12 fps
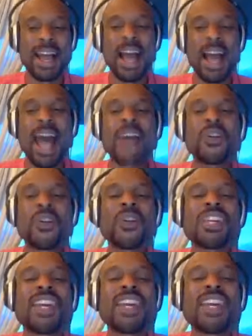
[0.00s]
I
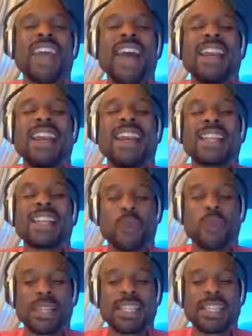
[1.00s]
could care less
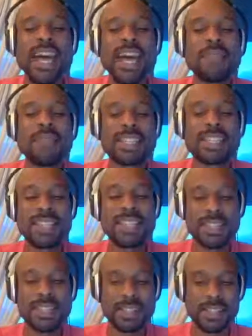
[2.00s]
what time it
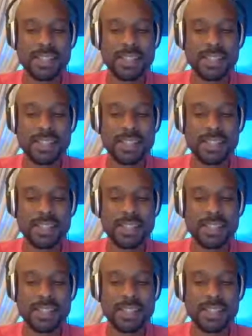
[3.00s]
is."